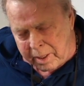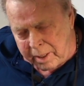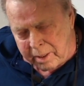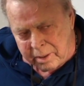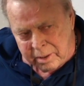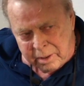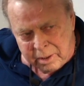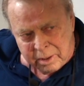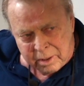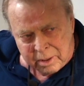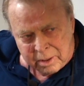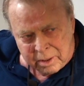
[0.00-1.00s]
many.
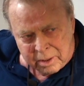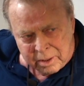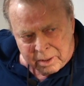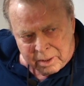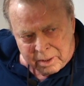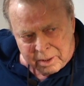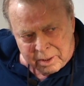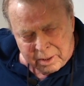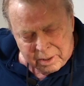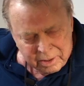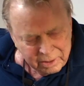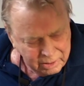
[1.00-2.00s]
Were
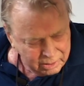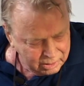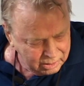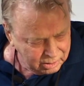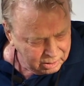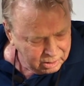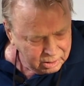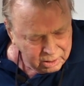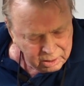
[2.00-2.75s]
you getting people